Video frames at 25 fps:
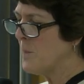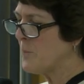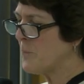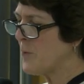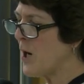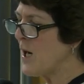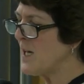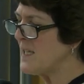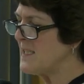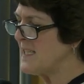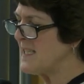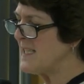
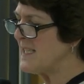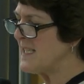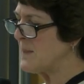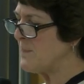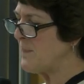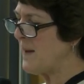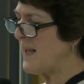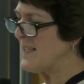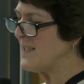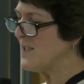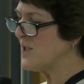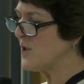Brockton
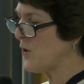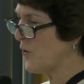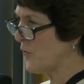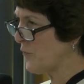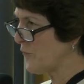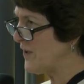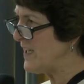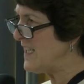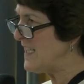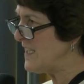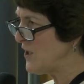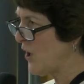spends
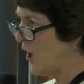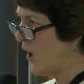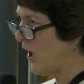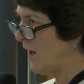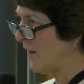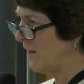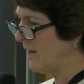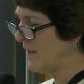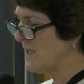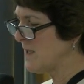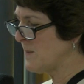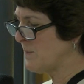
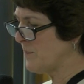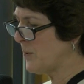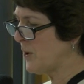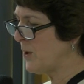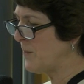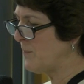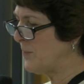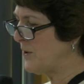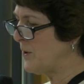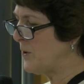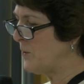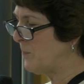$3
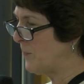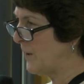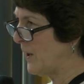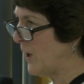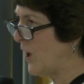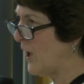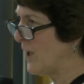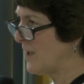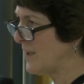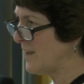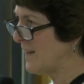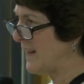per
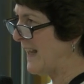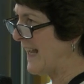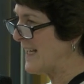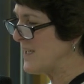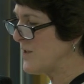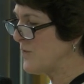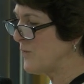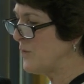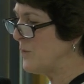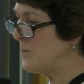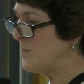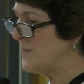pupil on
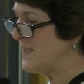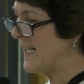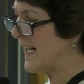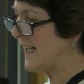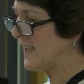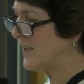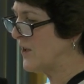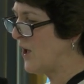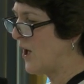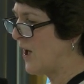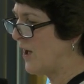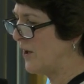classroom
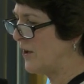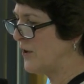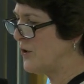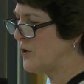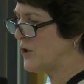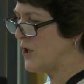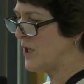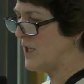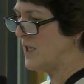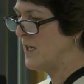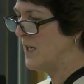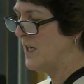
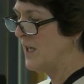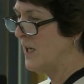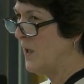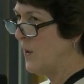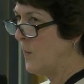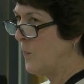technology